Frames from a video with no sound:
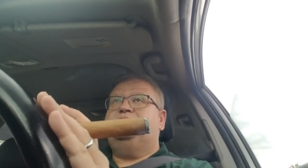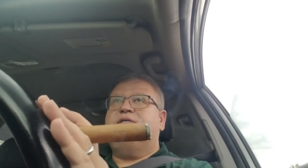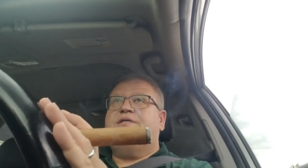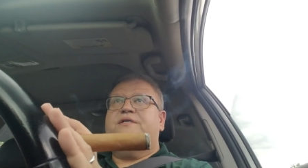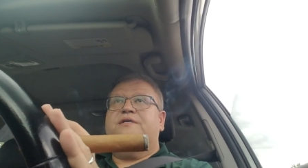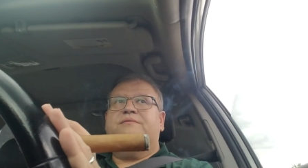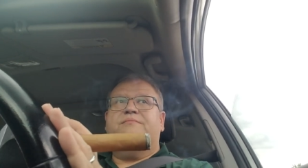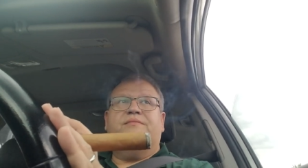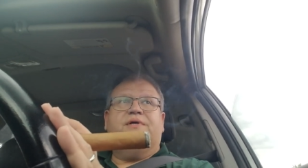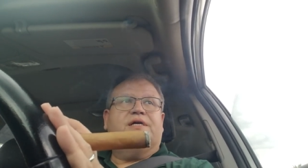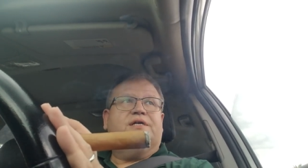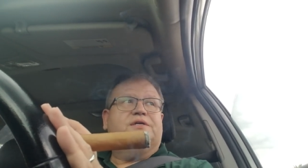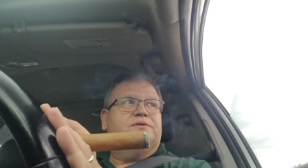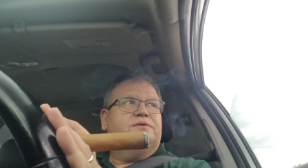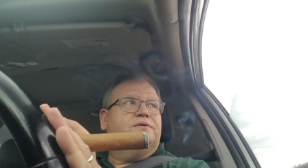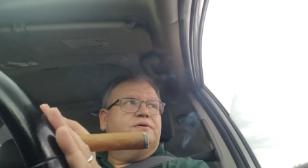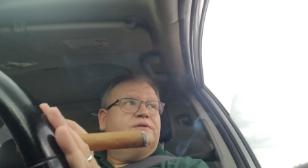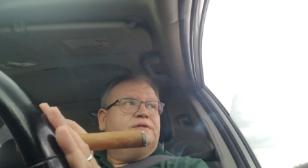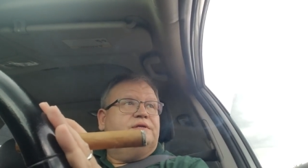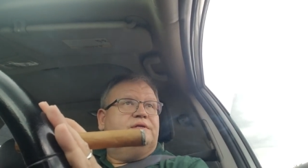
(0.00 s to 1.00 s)
in, make
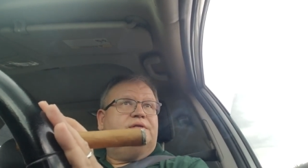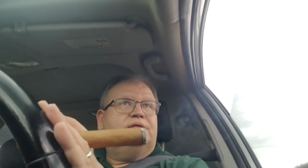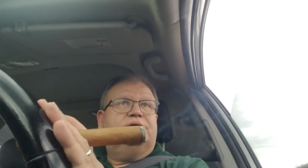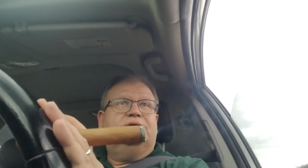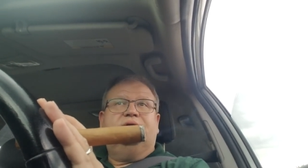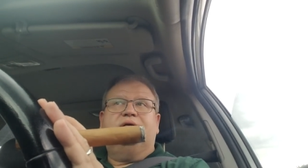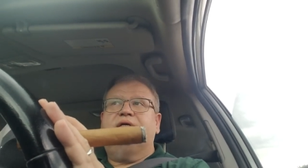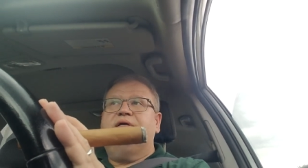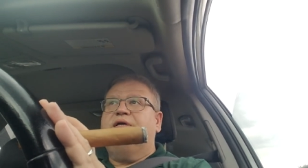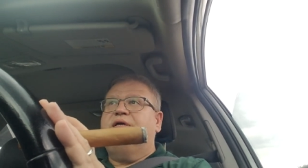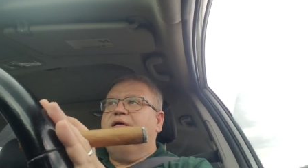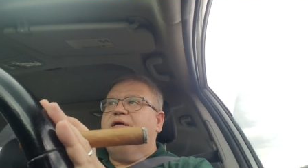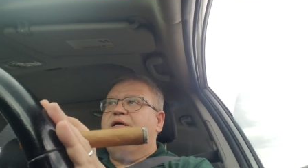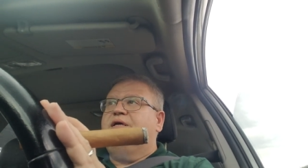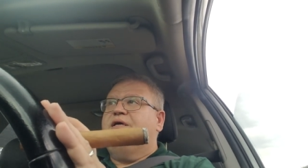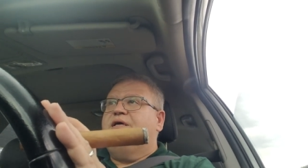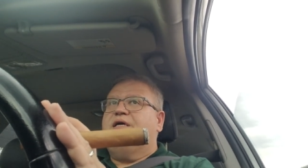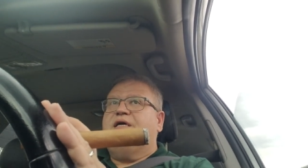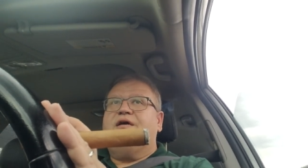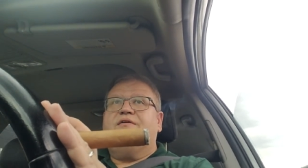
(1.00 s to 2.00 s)
sure that
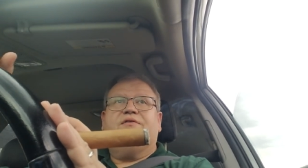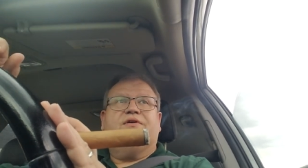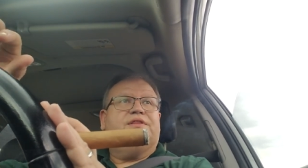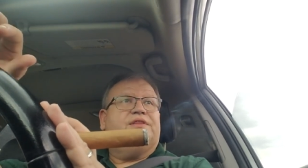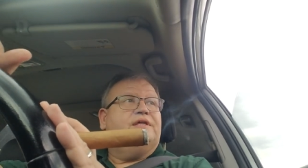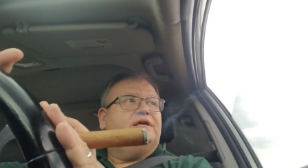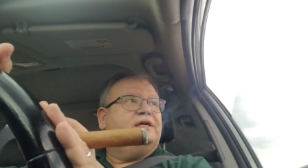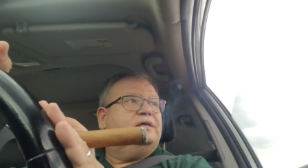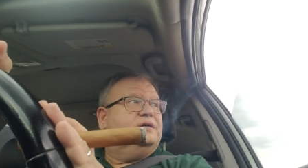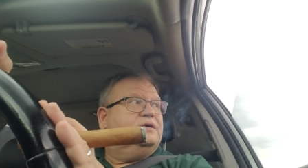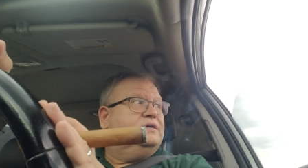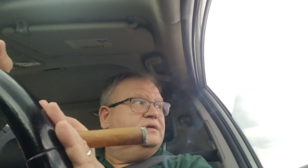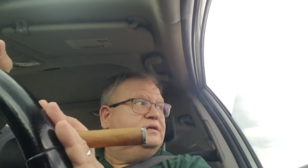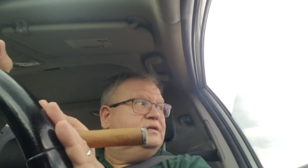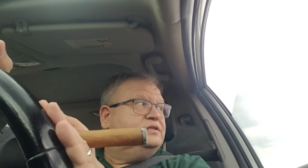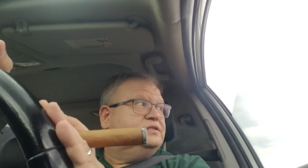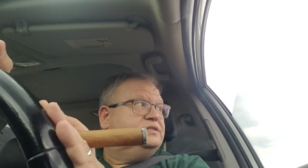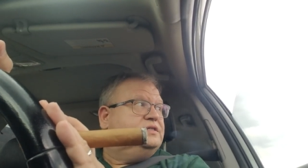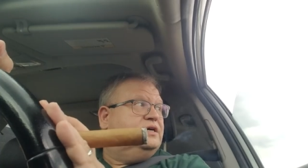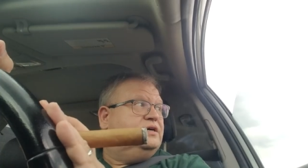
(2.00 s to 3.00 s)
everything
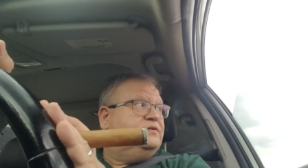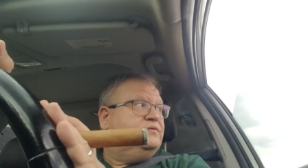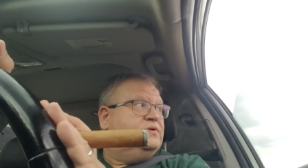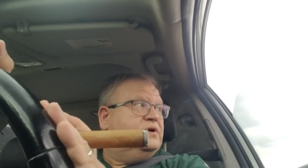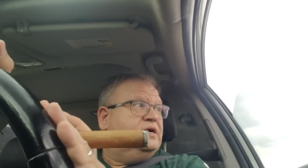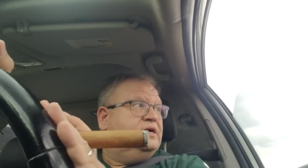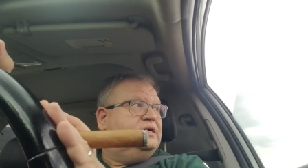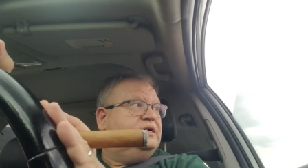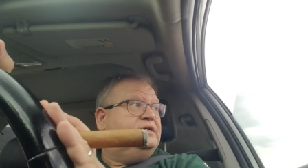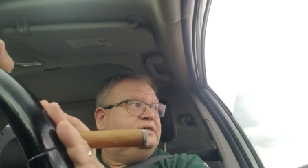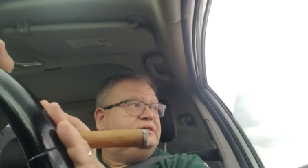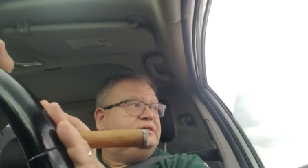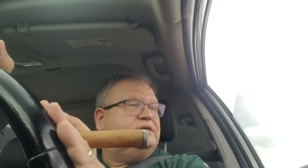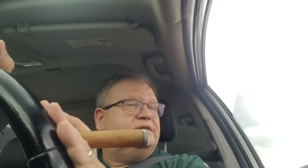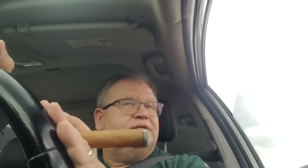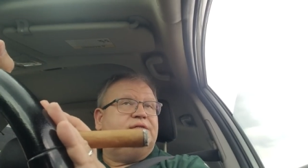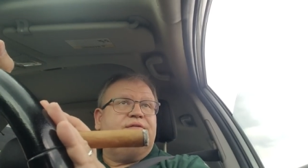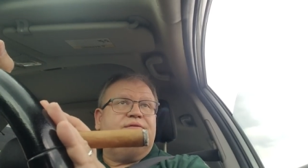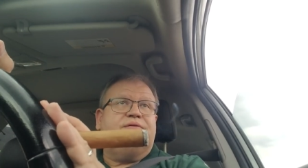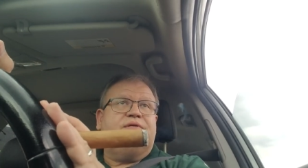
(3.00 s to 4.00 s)
is done right
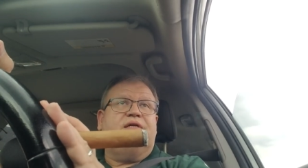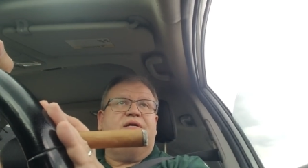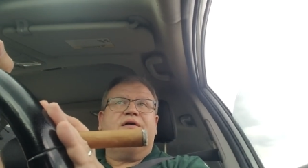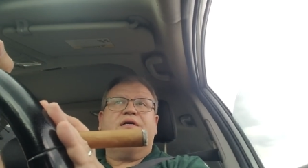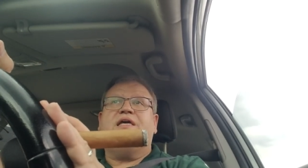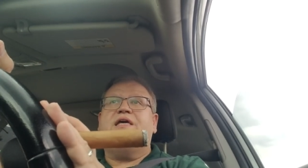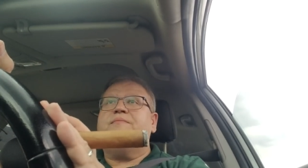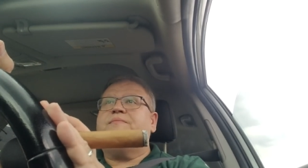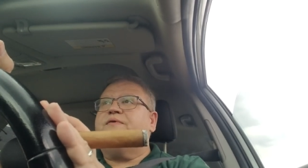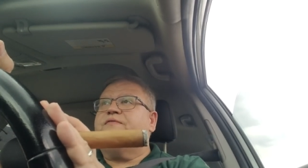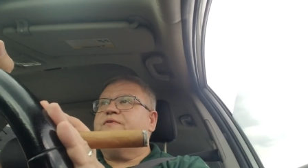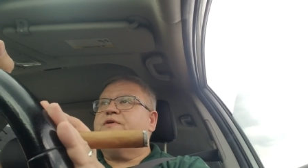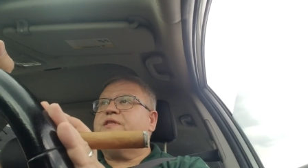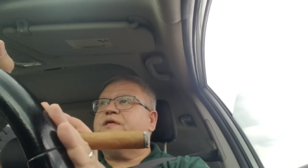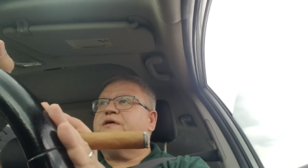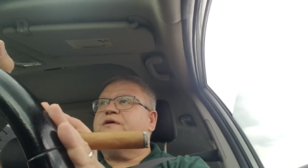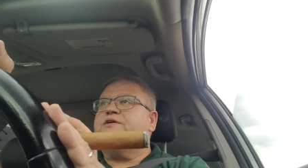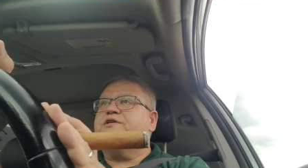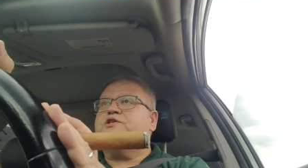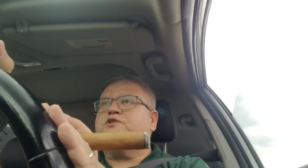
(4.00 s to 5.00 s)
and you know keep
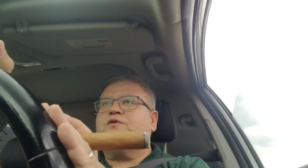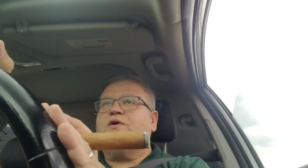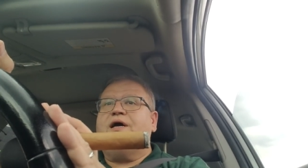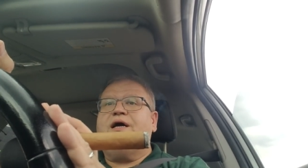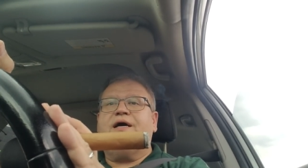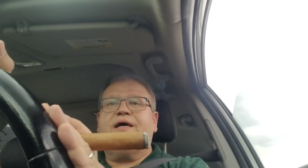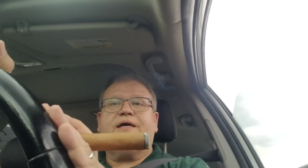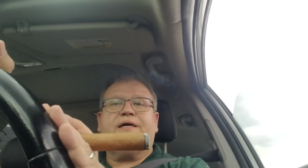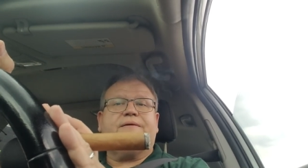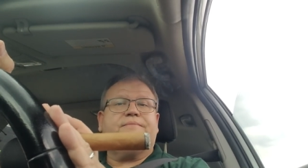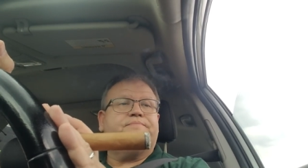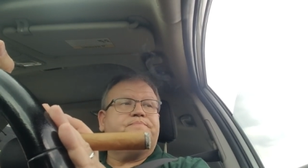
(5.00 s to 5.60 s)
everything on track.